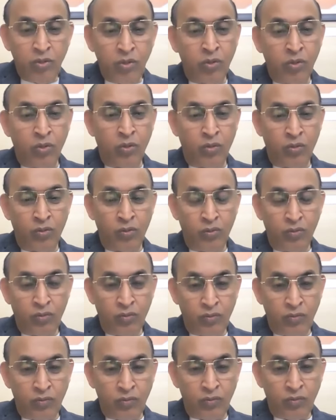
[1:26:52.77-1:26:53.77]
do
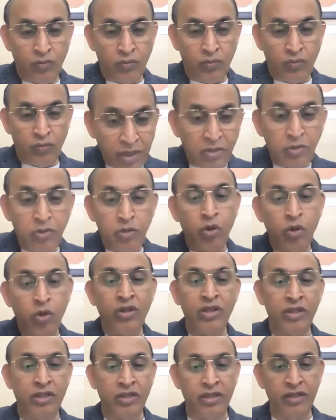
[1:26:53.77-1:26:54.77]
with
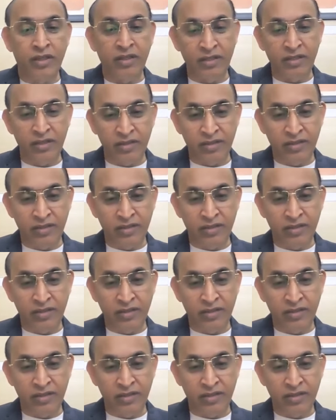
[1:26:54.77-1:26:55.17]
sexuality,